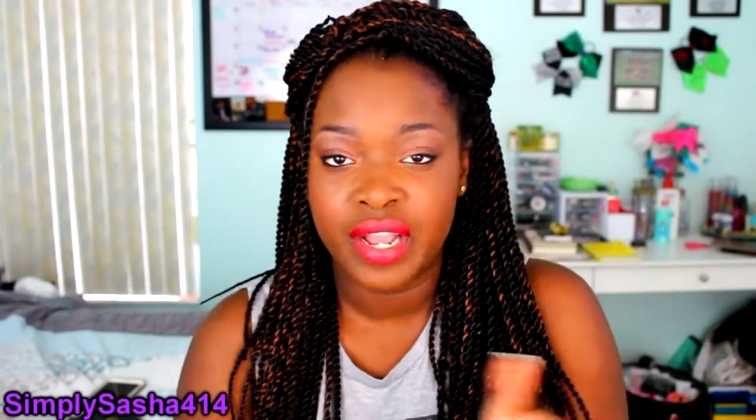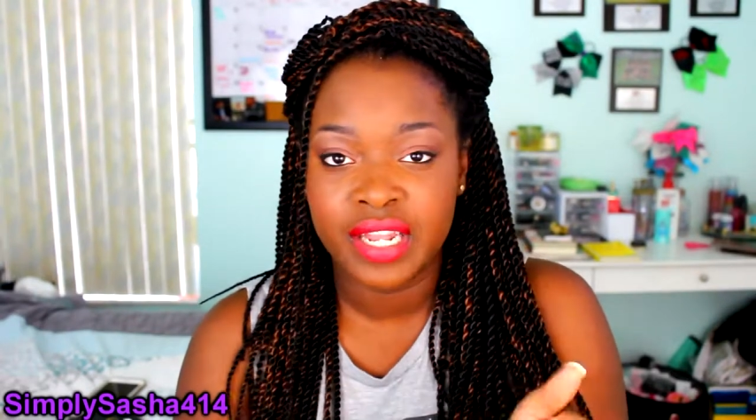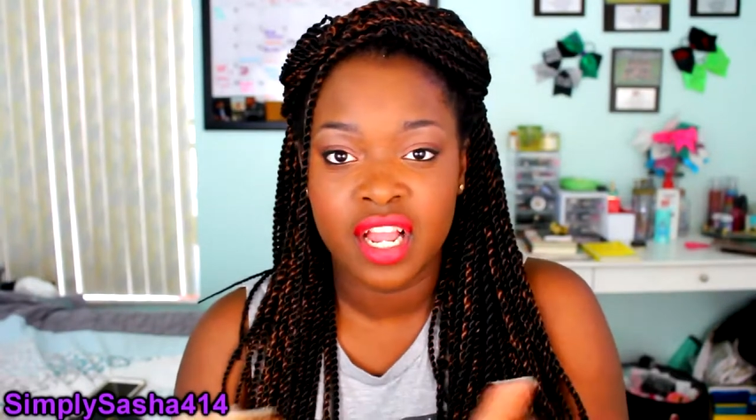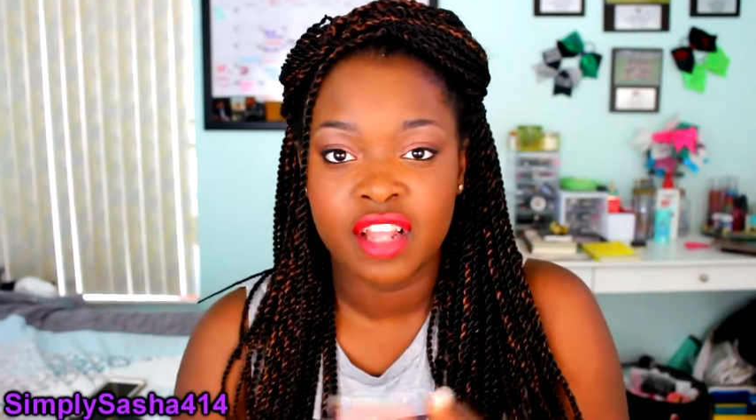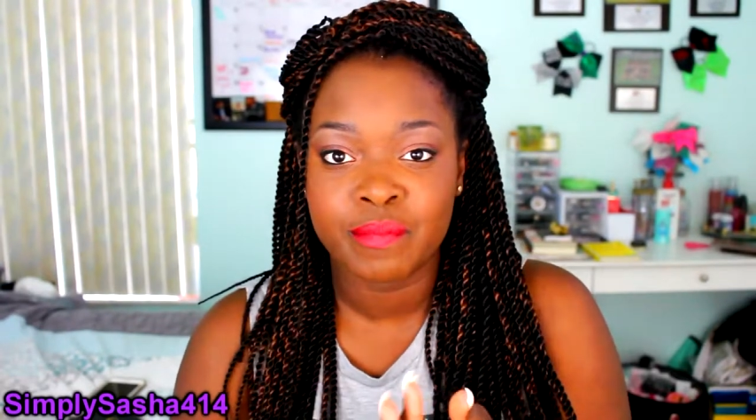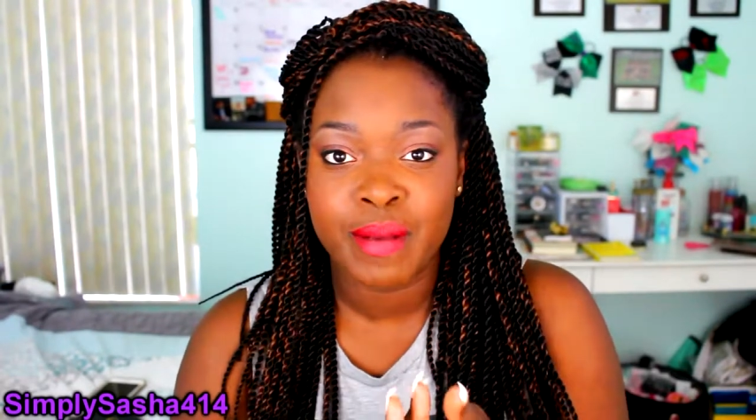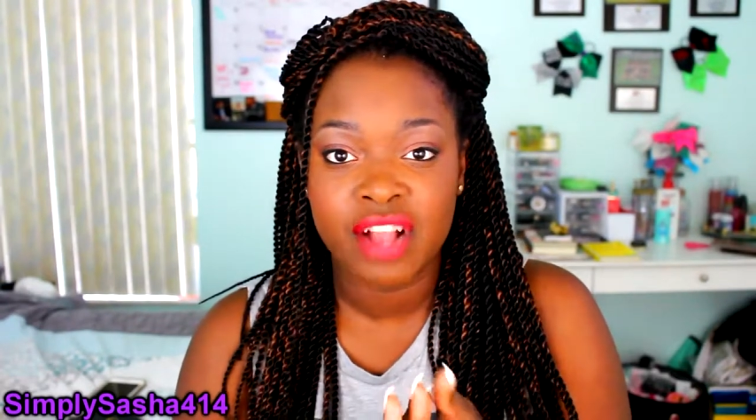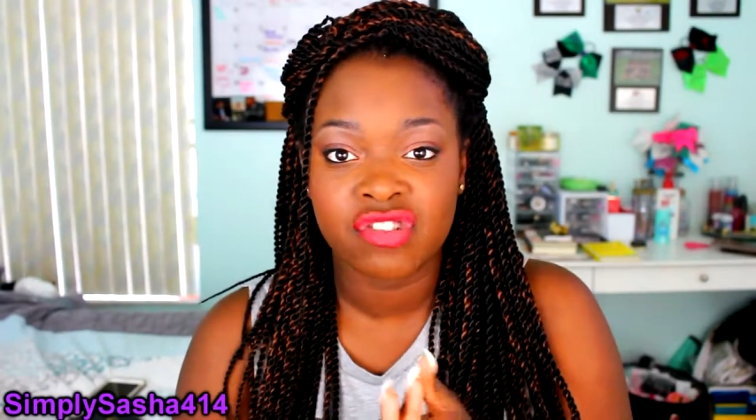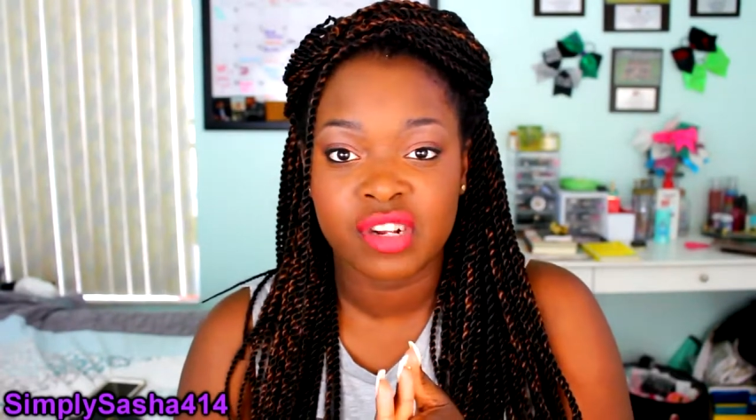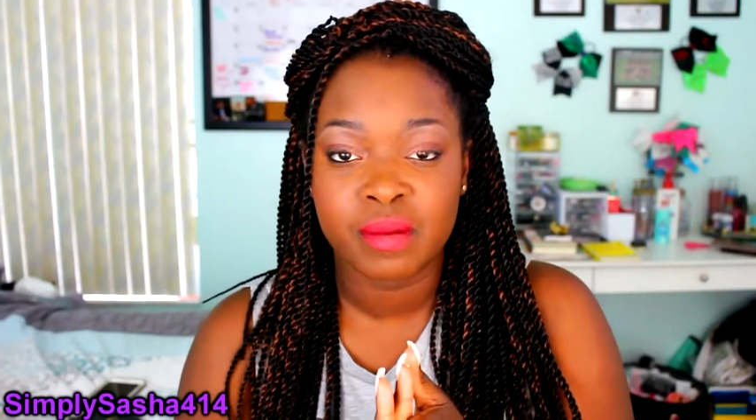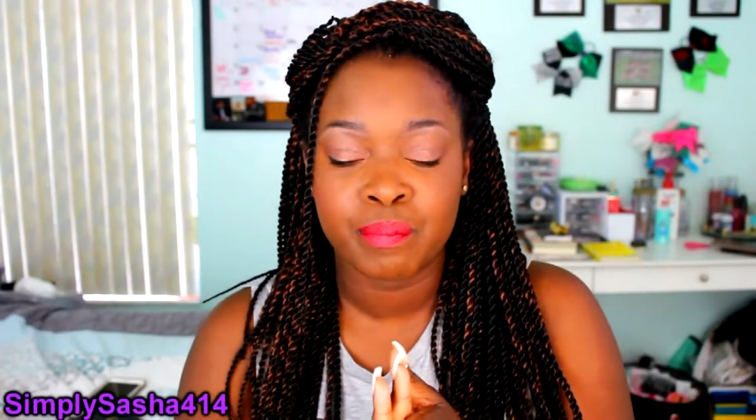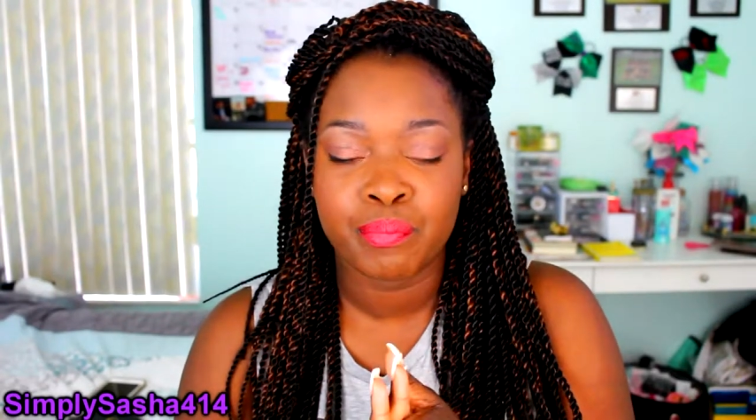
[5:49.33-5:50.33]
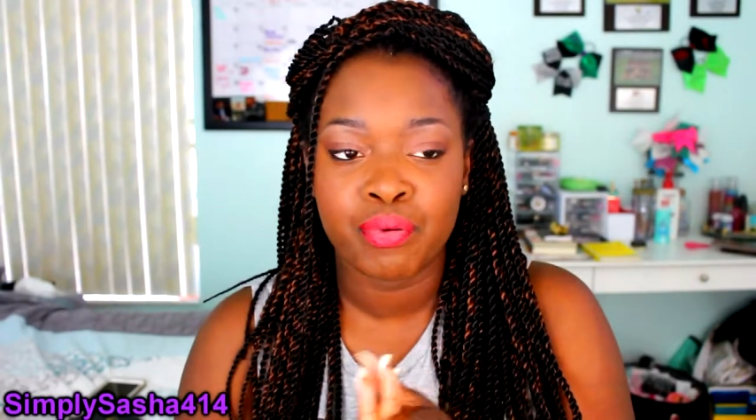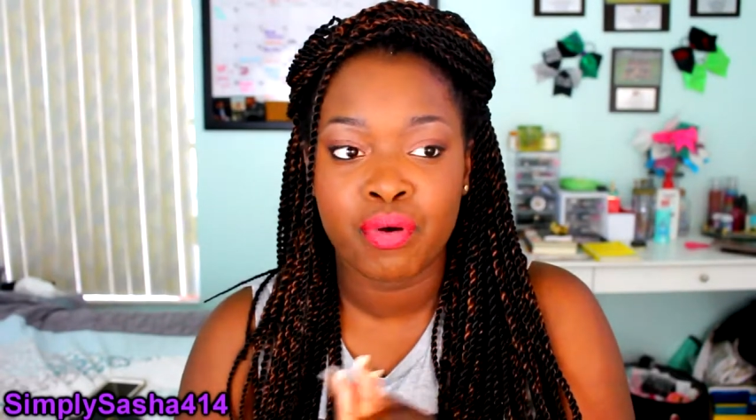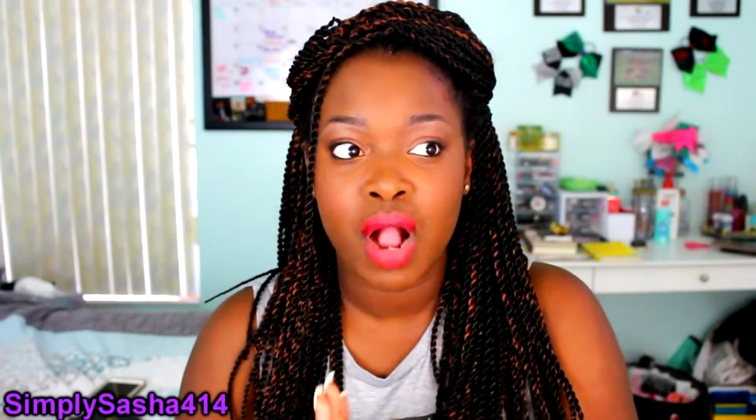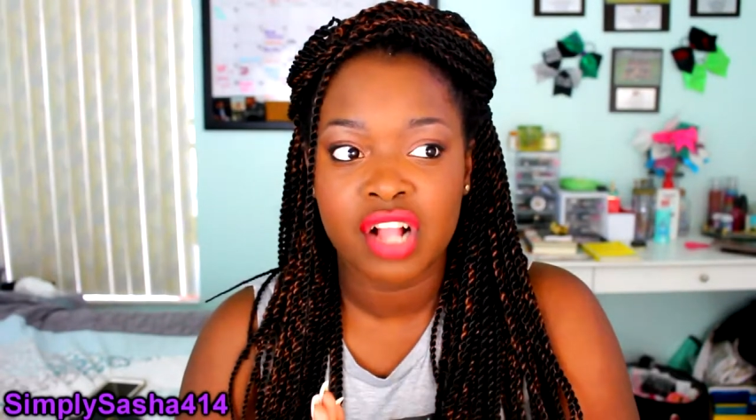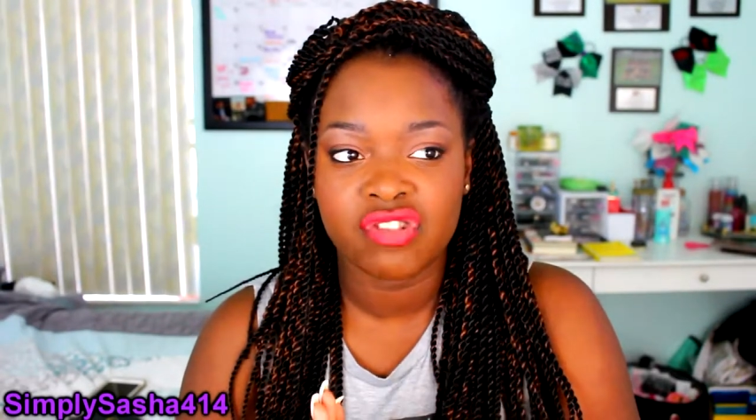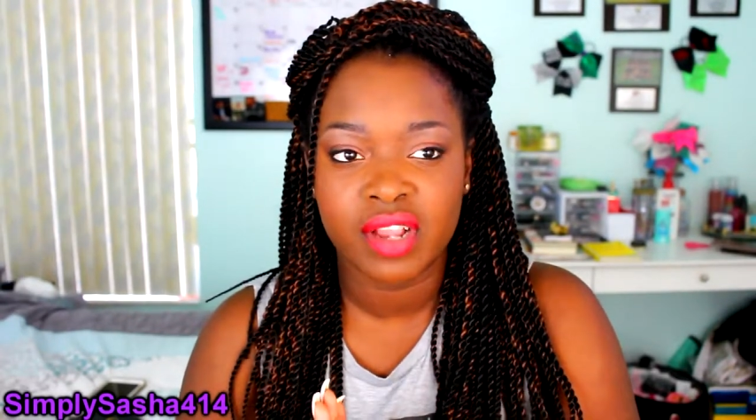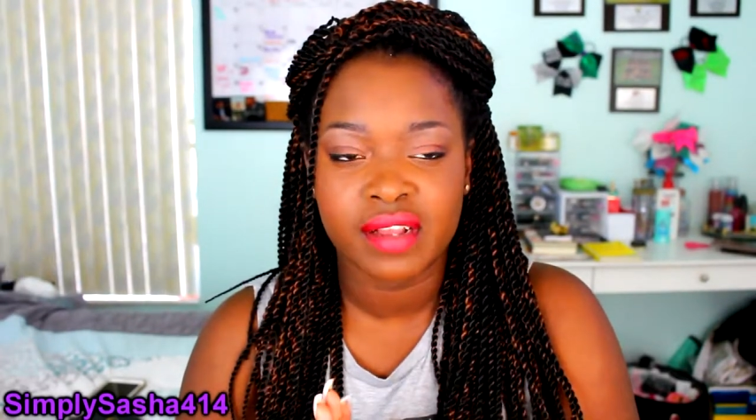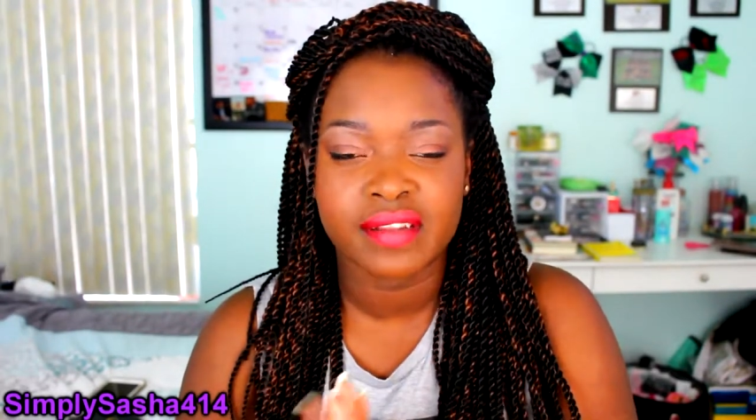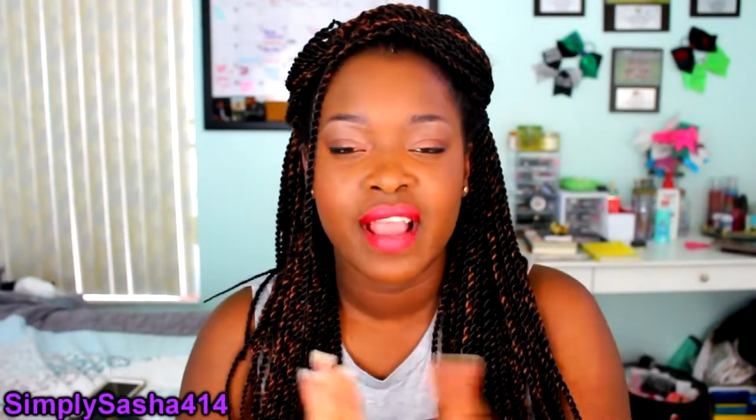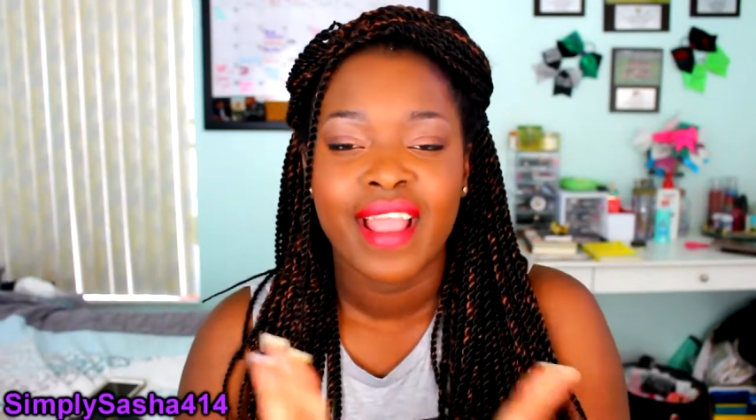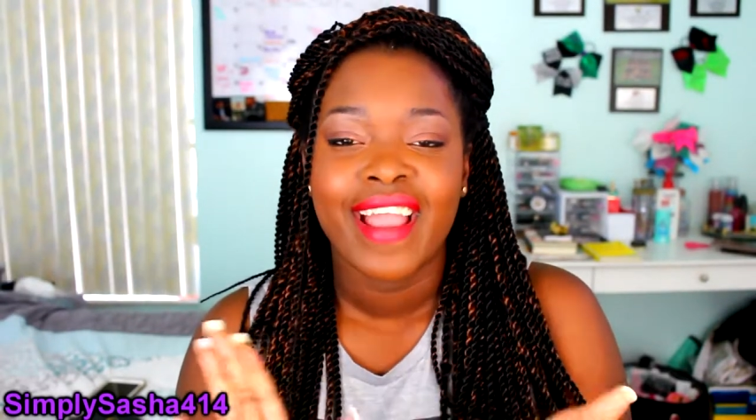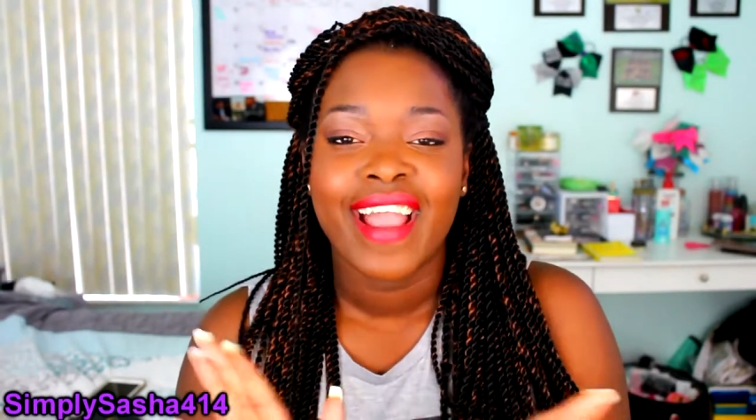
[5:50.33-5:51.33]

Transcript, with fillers: any other project projects